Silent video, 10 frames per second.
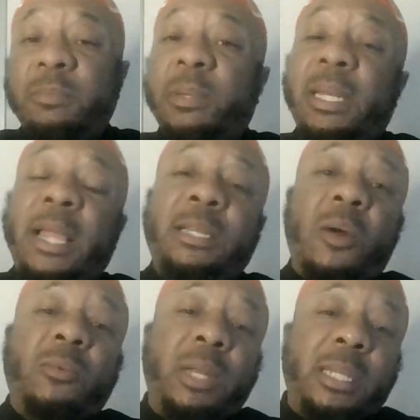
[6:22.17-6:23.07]
but they
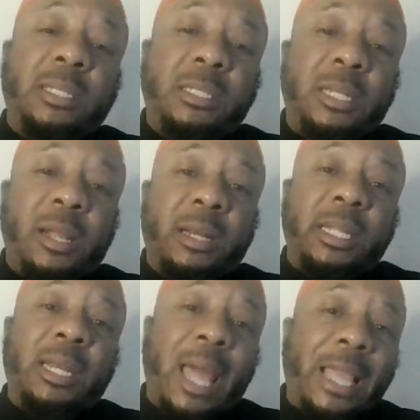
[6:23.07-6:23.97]
don't
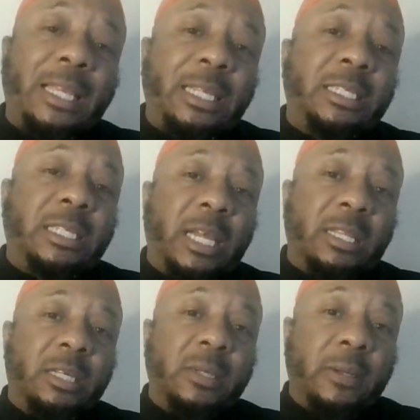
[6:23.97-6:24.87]
necessarily like each other.